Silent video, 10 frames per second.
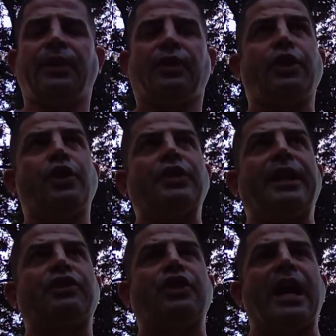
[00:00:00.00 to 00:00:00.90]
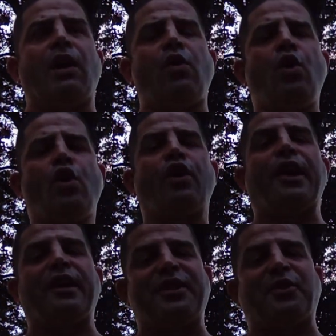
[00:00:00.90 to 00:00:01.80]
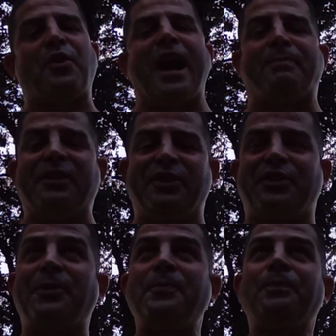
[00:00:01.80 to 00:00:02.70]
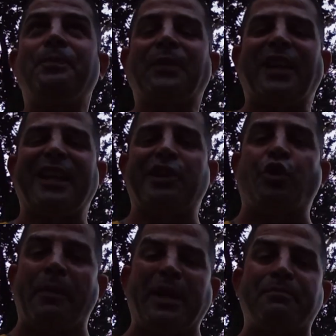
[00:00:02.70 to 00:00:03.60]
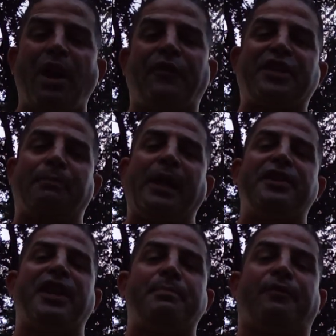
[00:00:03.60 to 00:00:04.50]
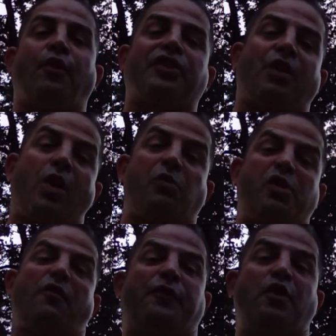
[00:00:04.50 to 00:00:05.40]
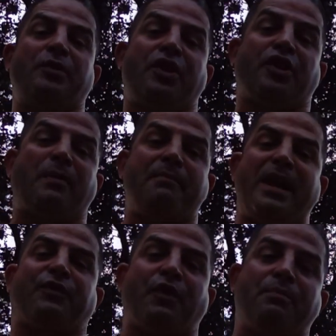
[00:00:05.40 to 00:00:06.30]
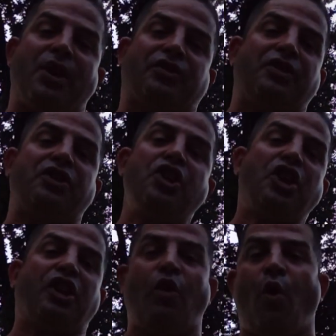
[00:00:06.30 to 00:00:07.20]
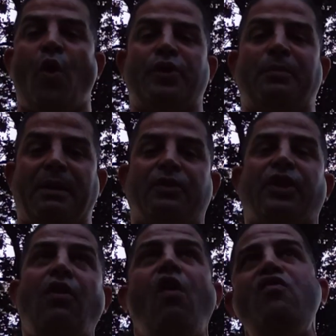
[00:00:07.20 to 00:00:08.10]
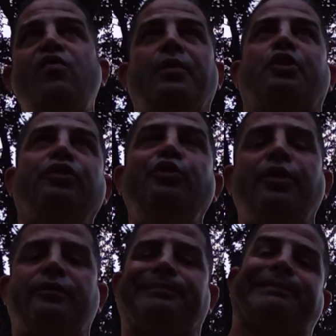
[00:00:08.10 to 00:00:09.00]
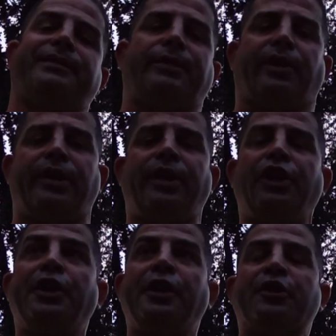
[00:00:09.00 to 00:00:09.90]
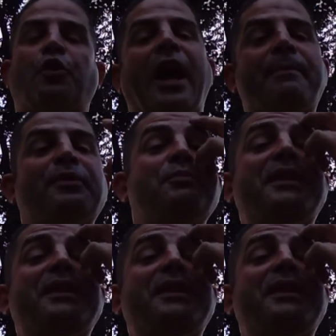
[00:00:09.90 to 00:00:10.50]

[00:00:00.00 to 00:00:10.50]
you know, then it's now, it so happens. Dropkick Murphys had played the night before. I said, why don't we go film there? That's my mates from Boston. Or you'll be able to say, oh, we couldn't do it. All right. So it happened to be